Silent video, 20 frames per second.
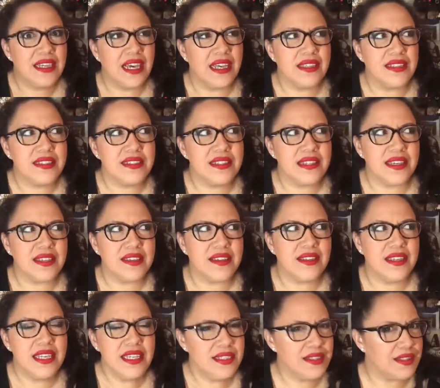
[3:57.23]
At least I
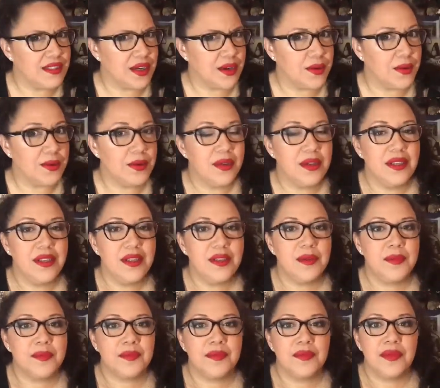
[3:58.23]
think so.
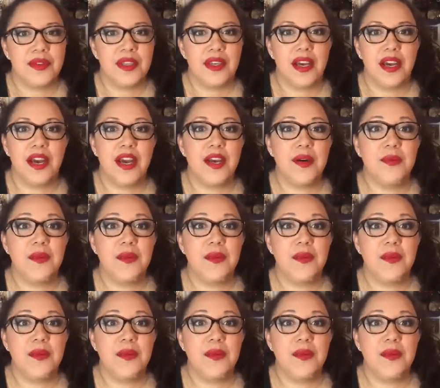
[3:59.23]
I